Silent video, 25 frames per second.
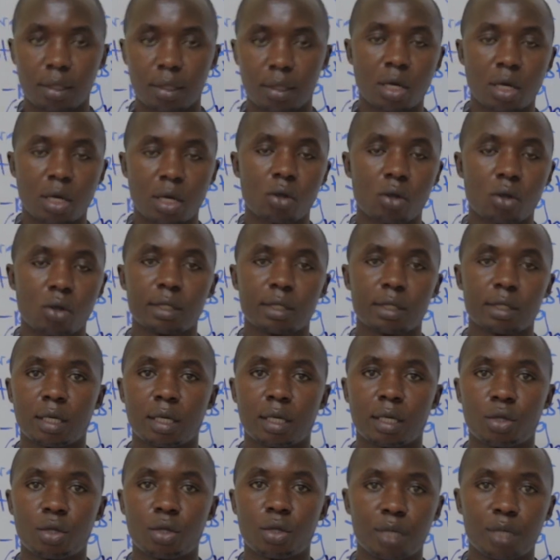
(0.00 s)
The cost and
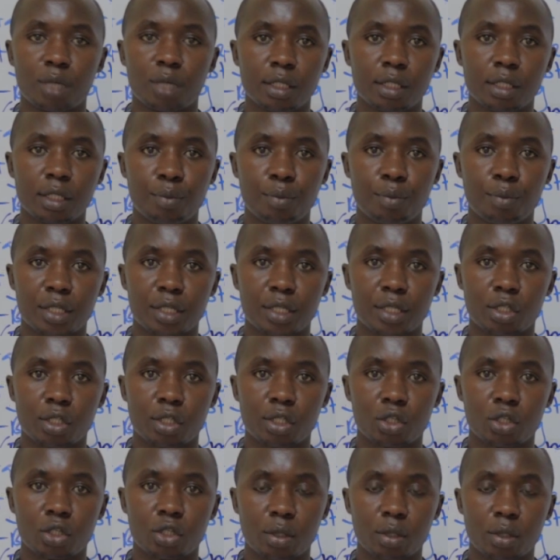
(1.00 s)
accumulated
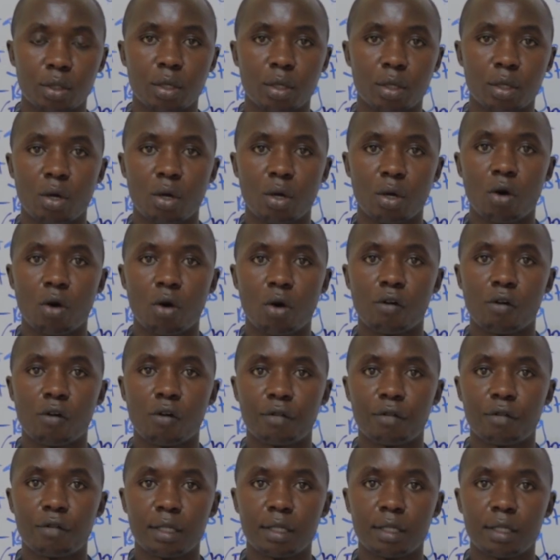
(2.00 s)
depreciation
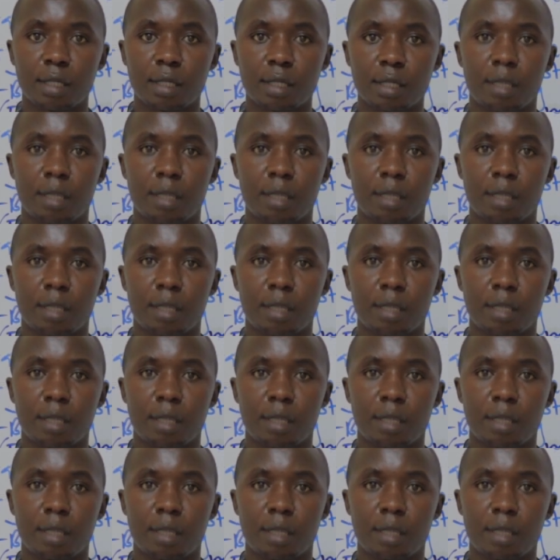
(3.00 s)
of these